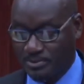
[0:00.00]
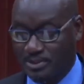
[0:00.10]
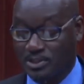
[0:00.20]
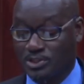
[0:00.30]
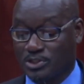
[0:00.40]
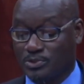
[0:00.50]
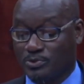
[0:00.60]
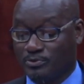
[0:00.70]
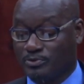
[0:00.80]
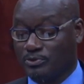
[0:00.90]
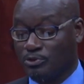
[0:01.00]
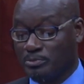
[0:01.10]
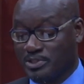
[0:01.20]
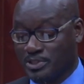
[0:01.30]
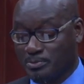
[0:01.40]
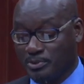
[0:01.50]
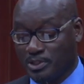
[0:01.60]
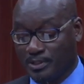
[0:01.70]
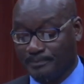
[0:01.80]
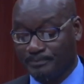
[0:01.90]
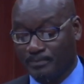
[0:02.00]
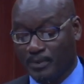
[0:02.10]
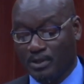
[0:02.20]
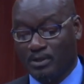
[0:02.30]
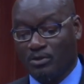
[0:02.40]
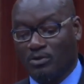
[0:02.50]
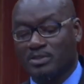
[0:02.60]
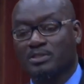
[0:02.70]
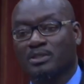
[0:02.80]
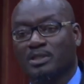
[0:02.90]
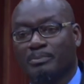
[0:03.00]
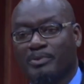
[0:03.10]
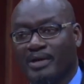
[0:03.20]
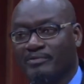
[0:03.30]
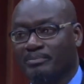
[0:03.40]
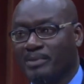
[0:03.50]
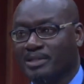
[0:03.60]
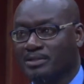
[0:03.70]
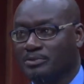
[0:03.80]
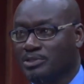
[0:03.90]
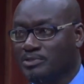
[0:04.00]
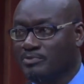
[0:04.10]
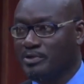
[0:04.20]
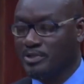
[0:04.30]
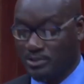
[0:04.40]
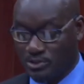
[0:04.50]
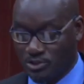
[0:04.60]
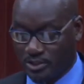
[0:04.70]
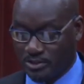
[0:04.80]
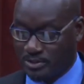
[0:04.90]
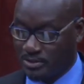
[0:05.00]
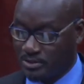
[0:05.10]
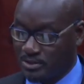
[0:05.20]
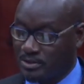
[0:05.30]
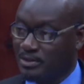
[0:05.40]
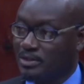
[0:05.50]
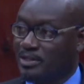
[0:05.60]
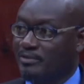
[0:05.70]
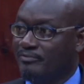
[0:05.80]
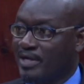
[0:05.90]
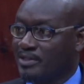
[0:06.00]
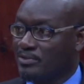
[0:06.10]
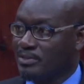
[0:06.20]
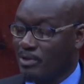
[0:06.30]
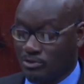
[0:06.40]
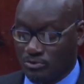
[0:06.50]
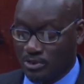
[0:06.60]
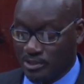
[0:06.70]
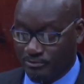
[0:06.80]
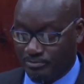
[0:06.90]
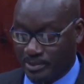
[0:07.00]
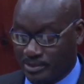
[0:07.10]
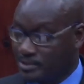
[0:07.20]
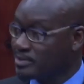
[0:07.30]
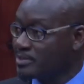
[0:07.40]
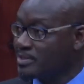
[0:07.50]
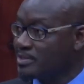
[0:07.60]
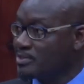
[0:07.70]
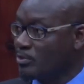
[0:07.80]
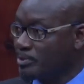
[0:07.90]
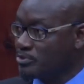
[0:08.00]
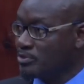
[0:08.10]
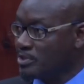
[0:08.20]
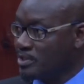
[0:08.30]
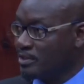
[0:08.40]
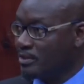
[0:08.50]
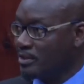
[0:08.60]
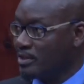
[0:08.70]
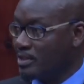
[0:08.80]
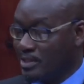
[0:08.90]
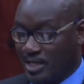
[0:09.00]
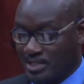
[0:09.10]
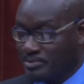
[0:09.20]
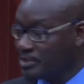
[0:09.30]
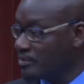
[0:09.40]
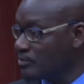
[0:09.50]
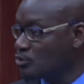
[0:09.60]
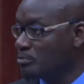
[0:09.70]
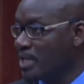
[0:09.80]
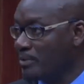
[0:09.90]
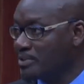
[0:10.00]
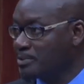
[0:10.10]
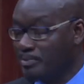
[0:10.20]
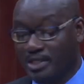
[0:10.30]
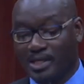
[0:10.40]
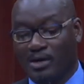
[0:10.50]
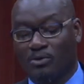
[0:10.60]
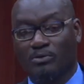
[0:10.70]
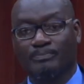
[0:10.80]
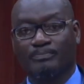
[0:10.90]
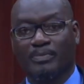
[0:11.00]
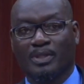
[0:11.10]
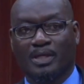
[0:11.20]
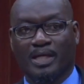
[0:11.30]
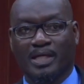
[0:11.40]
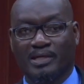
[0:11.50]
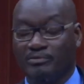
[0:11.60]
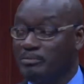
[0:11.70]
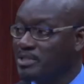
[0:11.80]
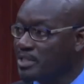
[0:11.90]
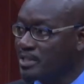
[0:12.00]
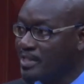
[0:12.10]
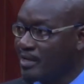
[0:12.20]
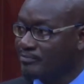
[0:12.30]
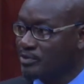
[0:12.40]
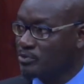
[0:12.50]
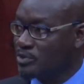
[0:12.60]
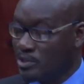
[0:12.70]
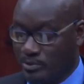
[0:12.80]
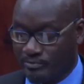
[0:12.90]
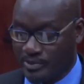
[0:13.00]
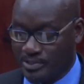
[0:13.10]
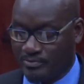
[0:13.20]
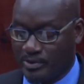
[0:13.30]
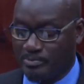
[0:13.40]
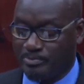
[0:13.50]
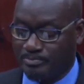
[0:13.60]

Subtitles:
some discussions with you, Mr. Speaker, concerning a private matter which is very urgent. In fact, I was about to leave, but since this opportunity has been given to me, I will speak now and leave immediately after to deal with this very